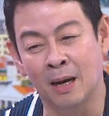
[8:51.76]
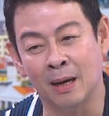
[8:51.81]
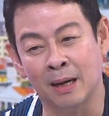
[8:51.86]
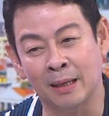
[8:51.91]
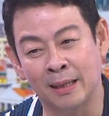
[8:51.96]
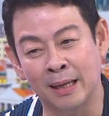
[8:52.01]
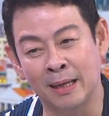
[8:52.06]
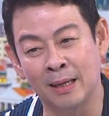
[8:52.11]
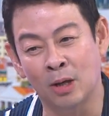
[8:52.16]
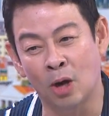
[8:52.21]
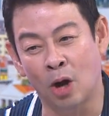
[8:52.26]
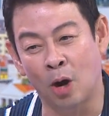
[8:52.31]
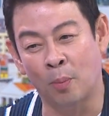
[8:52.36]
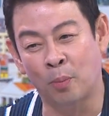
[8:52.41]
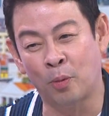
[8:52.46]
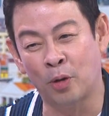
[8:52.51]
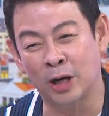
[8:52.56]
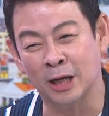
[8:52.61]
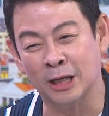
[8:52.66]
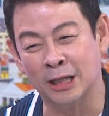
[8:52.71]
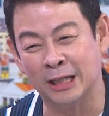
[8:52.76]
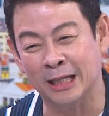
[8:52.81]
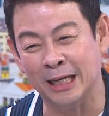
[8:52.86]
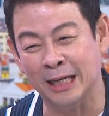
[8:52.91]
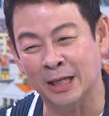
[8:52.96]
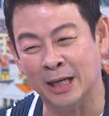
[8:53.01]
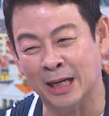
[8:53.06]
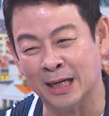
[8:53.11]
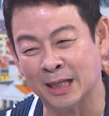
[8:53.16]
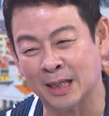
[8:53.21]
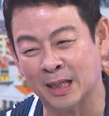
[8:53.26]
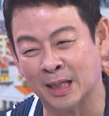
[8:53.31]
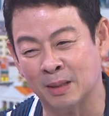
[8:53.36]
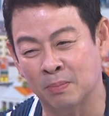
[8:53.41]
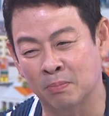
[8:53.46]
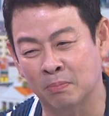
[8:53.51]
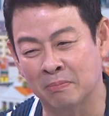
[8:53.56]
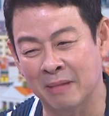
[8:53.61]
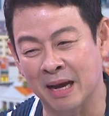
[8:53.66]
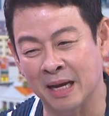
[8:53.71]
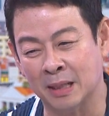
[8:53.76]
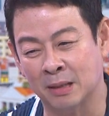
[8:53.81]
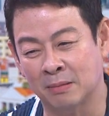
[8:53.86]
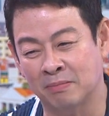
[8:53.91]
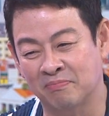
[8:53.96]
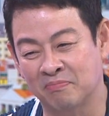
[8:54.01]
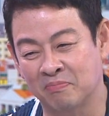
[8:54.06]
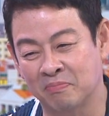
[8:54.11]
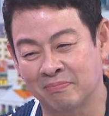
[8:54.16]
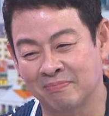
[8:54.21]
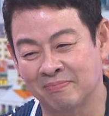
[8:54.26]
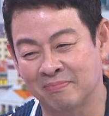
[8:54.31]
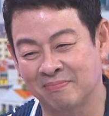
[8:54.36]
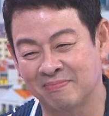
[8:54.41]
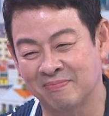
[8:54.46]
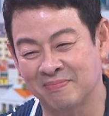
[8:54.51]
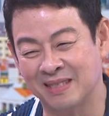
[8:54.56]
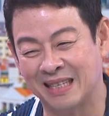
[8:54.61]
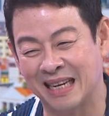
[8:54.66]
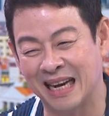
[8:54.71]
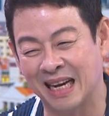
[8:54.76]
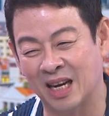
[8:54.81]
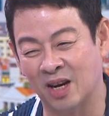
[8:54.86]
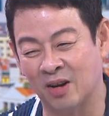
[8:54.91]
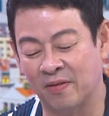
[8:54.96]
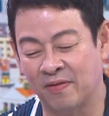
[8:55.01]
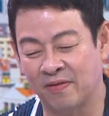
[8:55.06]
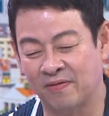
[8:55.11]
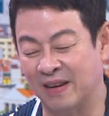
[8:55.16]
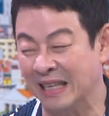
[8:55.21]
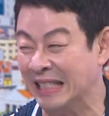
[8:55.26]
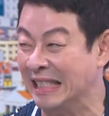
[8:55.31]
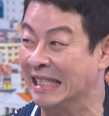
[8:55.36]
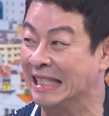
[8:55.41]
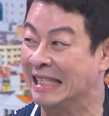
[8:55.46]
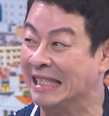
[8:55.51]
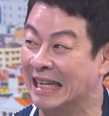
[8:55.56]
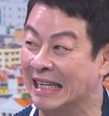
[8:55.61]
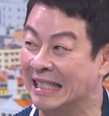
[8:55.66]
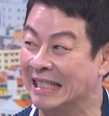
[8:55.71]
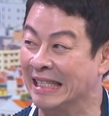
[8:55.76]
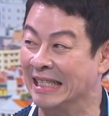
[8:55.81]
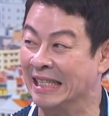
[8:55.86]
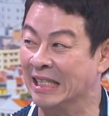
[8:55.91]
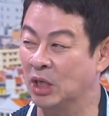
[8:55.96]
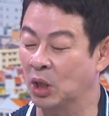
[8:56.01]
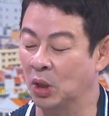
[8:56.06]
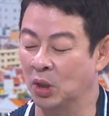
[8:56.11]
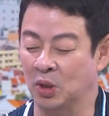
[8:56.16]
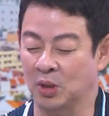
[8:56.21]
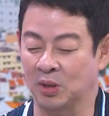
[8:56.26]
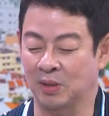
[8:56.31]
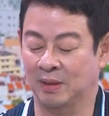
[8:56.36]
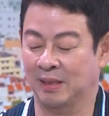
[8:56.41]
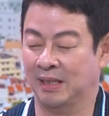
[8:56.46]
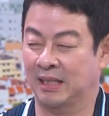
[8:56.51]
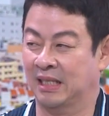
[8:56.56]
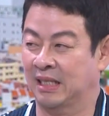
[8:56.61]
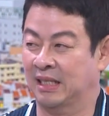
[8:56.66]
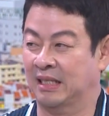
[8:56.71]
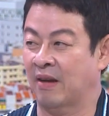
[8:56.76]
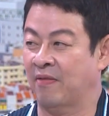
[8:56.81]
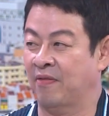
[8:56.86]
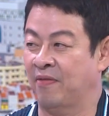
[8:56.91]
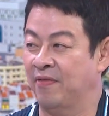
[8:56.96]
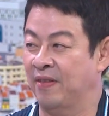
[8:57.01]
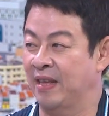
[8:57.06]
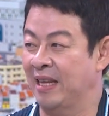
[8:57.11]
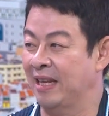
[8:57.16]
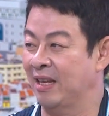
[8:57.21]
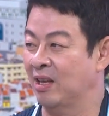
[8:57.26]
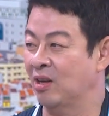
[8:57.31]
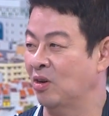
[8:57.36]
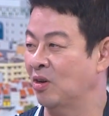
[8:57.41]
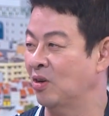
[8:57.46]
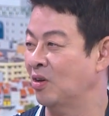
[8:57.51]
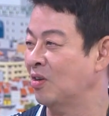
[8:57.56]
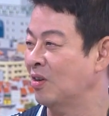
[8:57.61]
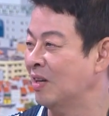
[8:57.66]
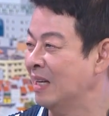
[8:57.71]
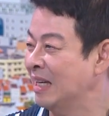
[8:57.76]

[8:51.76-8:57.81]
think opera is seen as kind of fuddy-duddy or stuffy or...